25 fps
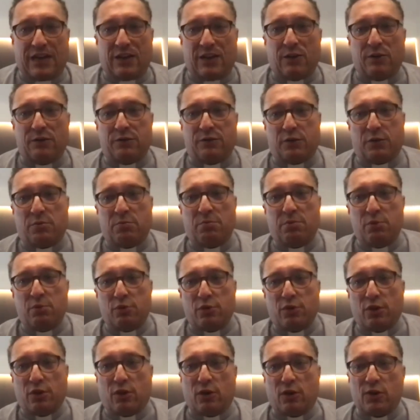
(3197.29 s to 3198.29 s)
or from
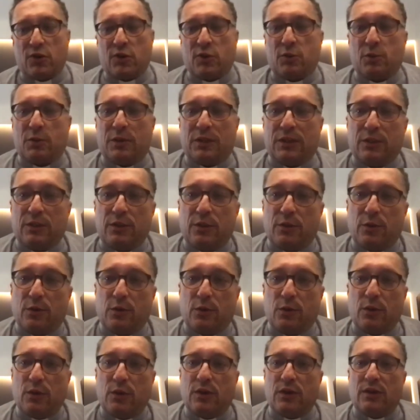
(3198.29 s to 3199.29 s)
Burgos when
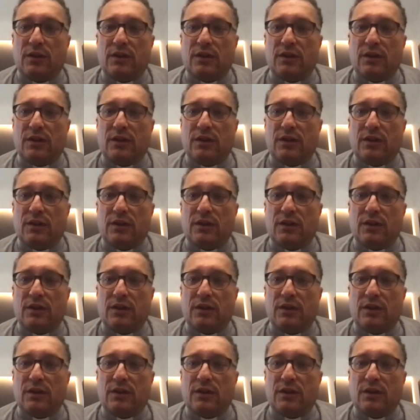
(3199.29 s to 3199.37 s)
you